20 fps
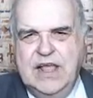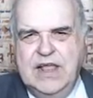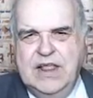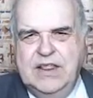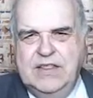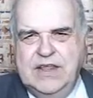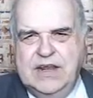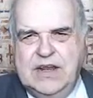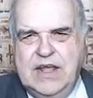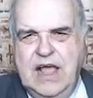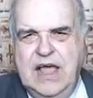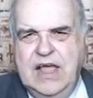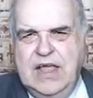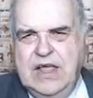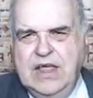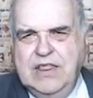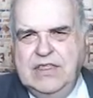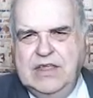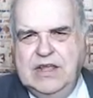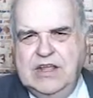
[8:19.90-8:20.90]
that
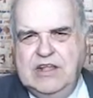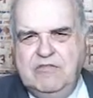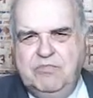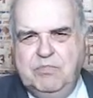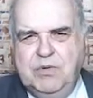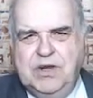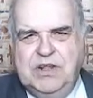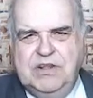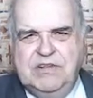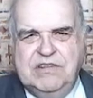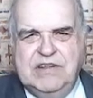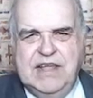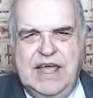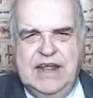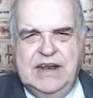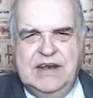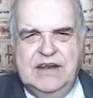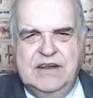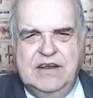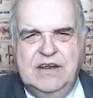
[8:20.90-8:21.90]
I think is pretty
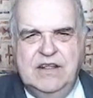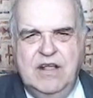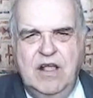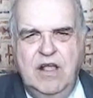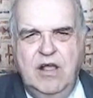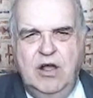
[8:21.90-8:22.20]
standard,